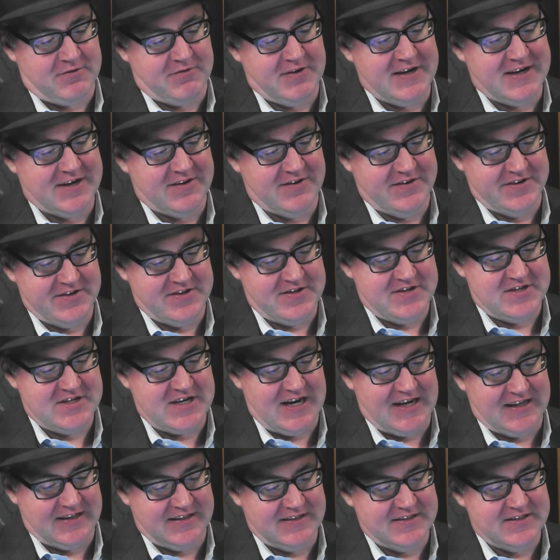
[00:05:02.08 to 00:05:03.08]
of rigor into the
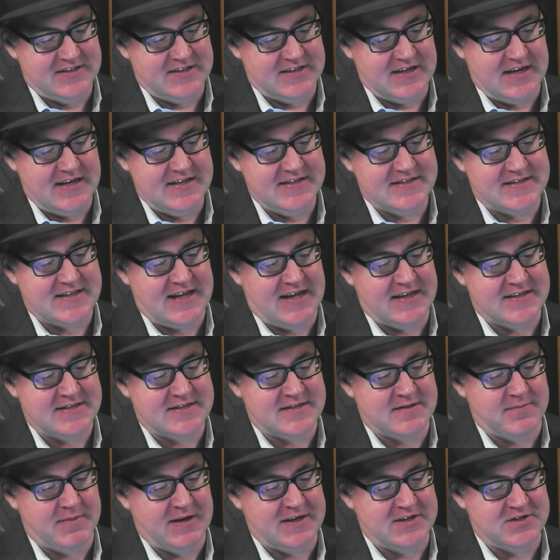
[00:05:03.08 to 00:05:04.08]
challenge. He starts
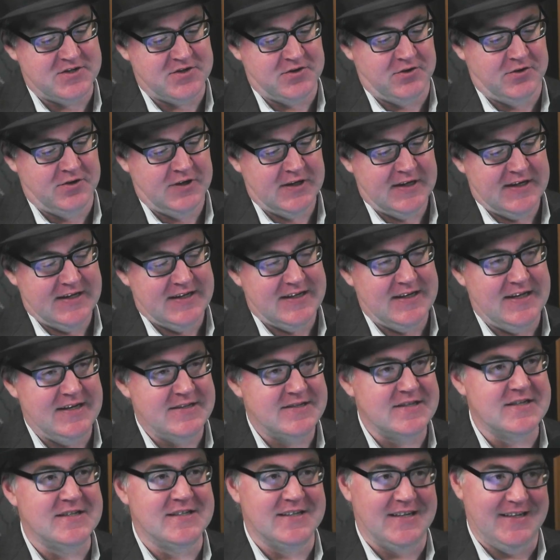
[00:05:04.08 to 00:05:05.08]
to make sure
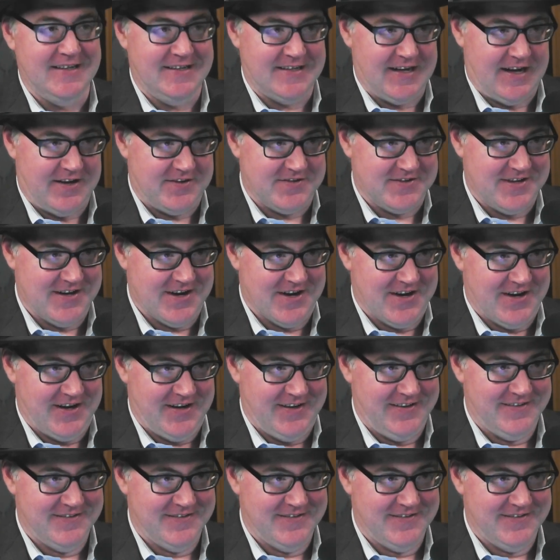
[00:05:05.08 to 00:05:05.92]
he's a details guy.